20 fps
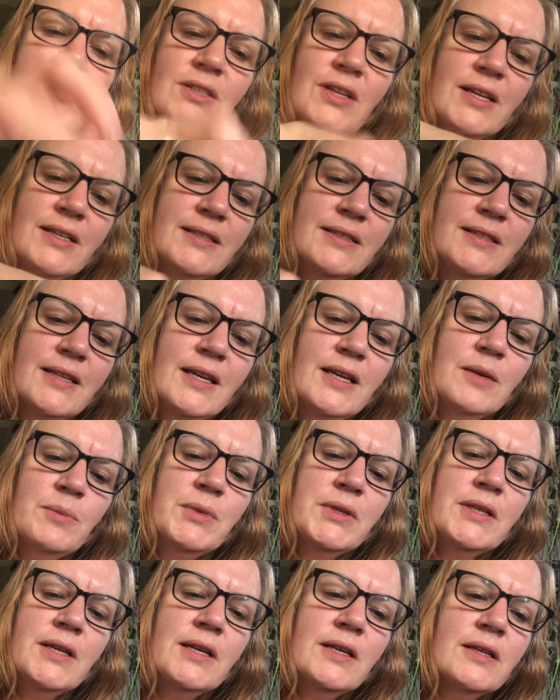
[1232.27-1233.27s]
nice there,
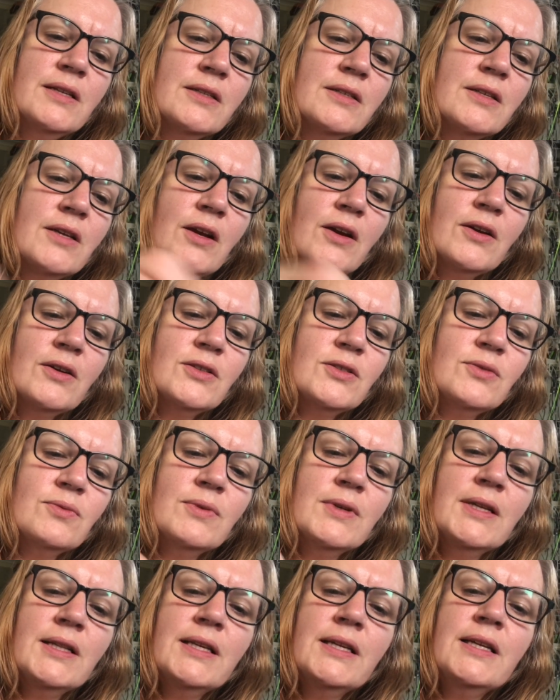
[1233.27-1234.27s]
but then it goes
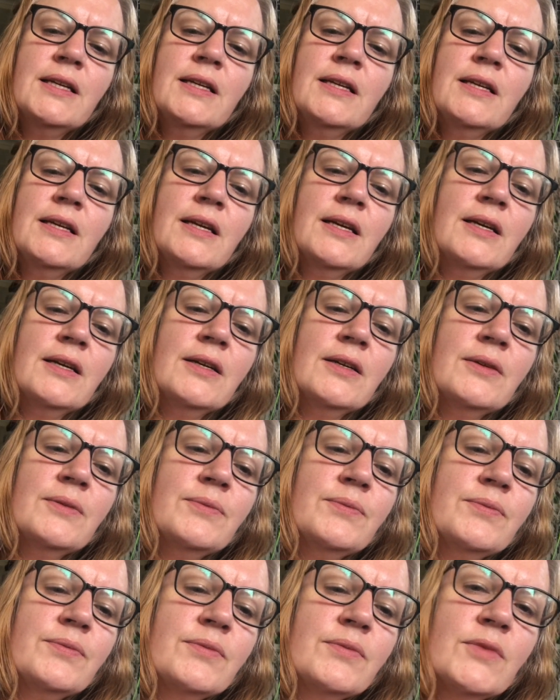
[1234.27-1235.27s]
really
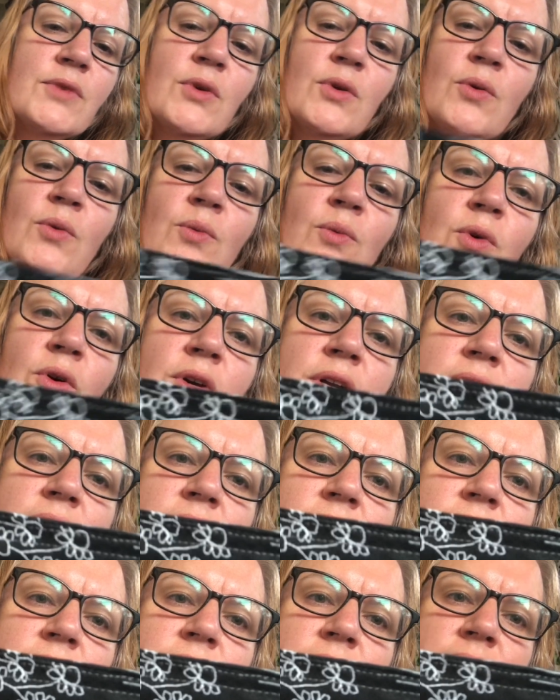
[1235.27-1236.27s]

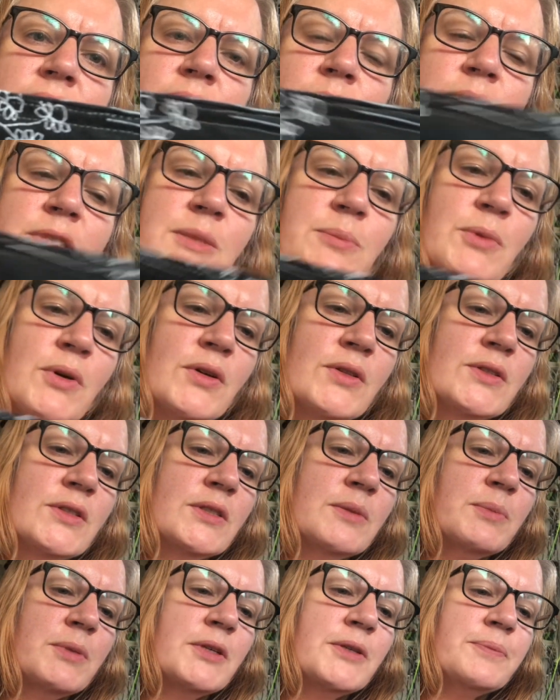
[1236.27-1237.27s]
wonky in some
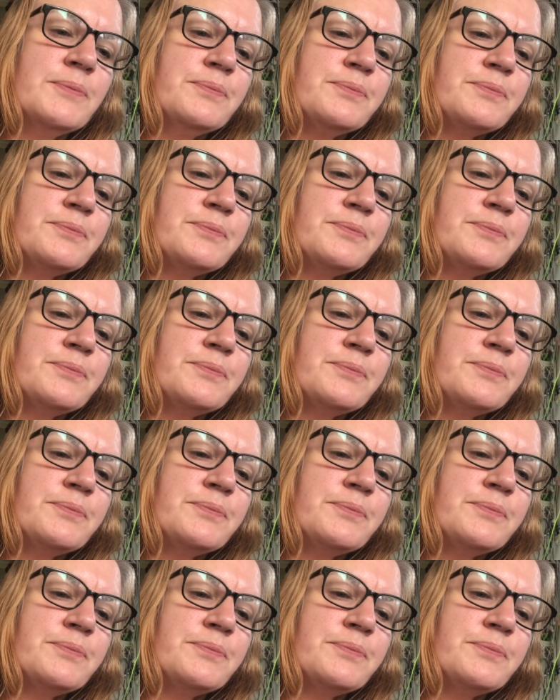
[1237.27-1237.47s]
spots, but